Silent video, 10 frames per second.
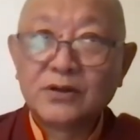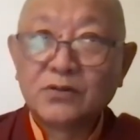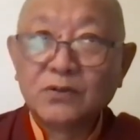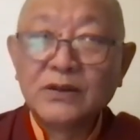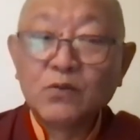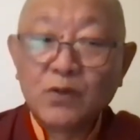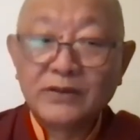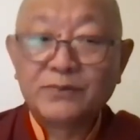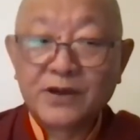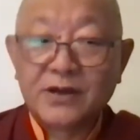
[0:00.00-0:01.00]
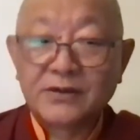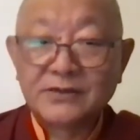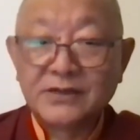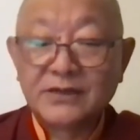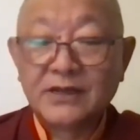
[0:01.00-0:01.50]
only one part,
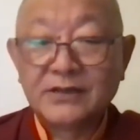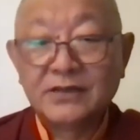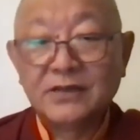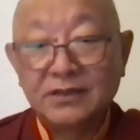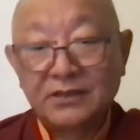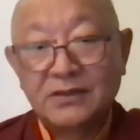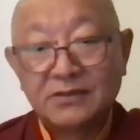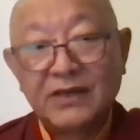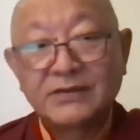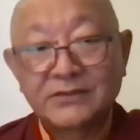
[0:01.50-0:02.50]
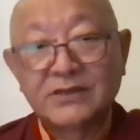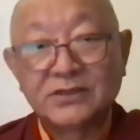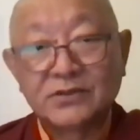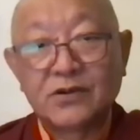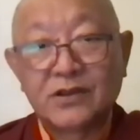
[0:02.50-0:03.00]
and then the rest
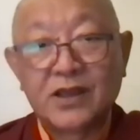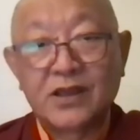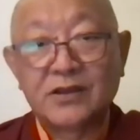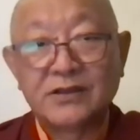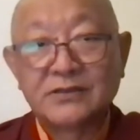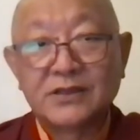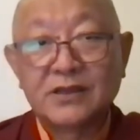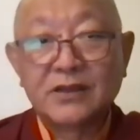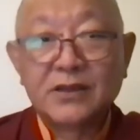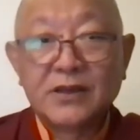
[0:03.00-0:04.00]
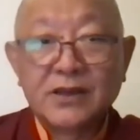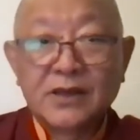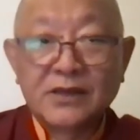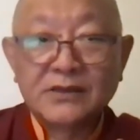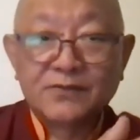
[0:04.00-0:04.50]
is not there. It's not,
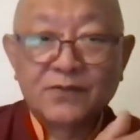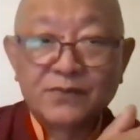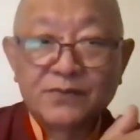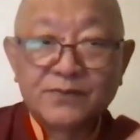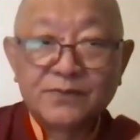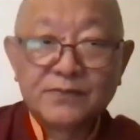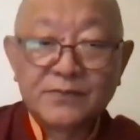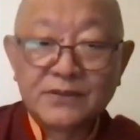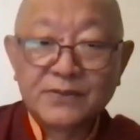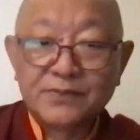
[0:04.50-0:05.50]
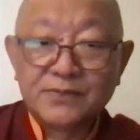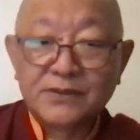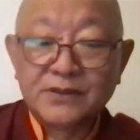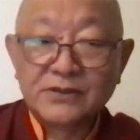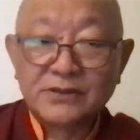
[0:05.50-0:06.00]
it's from the
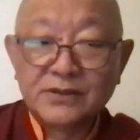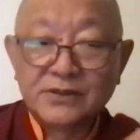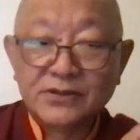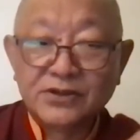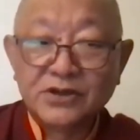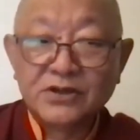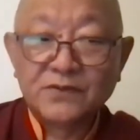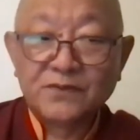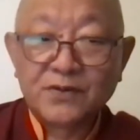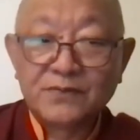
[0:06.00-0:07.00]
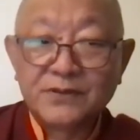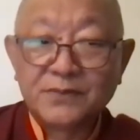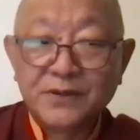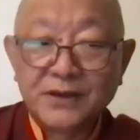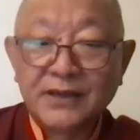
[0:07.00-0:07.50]
journey from the
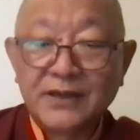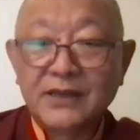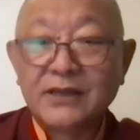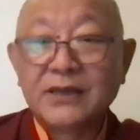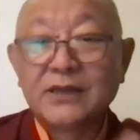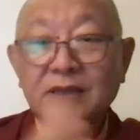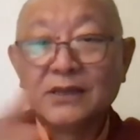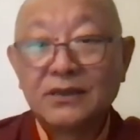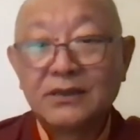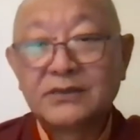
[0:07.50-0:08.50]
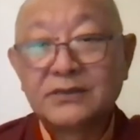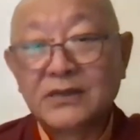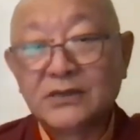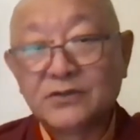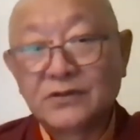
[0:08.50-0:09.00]
beginning
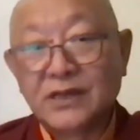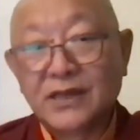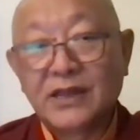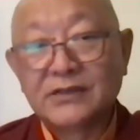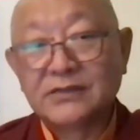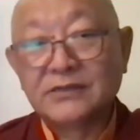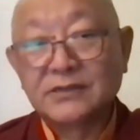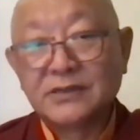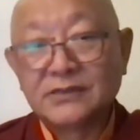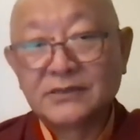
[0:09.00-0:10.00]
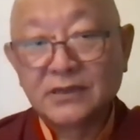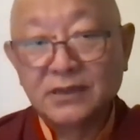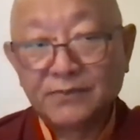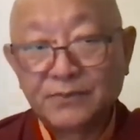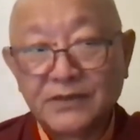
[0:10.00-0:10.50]
till to the end. It's a
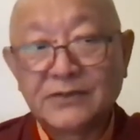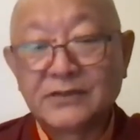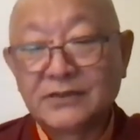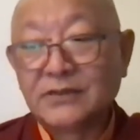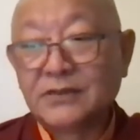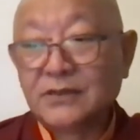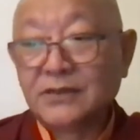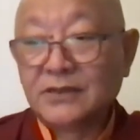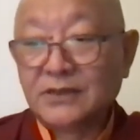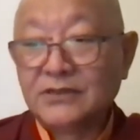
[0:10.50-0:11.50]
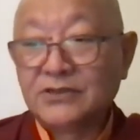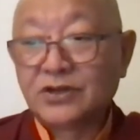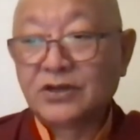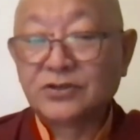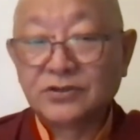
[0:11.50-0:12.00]
complete
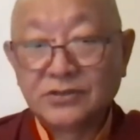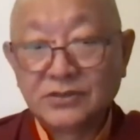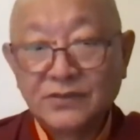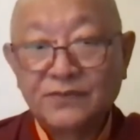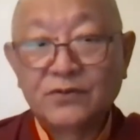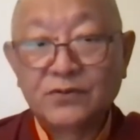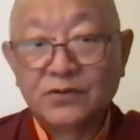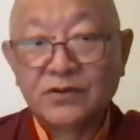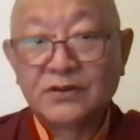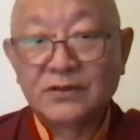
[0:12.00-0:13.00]
instructions, if you look